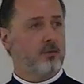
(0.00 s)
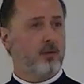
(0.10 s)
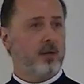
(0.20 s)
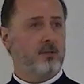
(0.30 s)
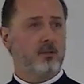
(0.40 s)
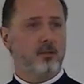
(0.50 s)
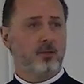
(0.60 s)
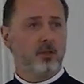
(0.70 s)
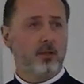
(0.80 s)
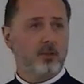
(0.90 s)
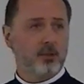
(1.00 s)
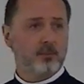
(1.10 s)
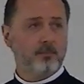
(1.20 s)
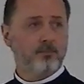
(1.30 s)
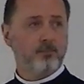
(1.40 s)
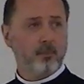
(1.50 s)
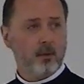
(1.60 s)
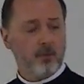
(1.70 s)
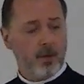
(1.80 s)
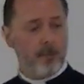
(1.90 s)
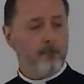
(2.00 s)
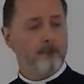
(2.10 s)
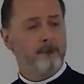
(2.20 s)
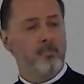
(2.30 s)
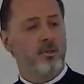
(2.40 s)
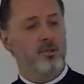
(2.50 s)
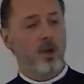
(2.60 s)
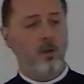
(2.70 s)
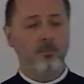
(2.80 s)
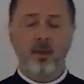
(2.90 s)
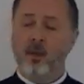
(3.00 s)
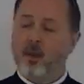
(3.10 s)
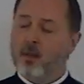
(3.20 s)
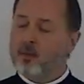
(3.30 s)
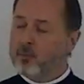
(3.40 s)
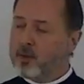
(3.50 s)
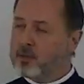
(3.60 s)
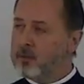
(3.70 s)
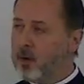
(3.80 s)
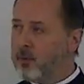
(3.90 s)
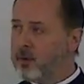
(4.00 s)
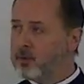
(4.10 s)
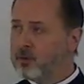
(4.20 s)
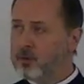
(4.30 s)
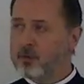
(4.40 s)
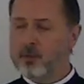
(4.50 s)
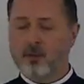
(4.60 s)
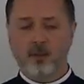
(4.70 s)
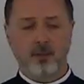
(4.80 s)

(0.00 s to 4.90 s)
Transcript: of Christ and the church. Okay? So, the reason why we're introducing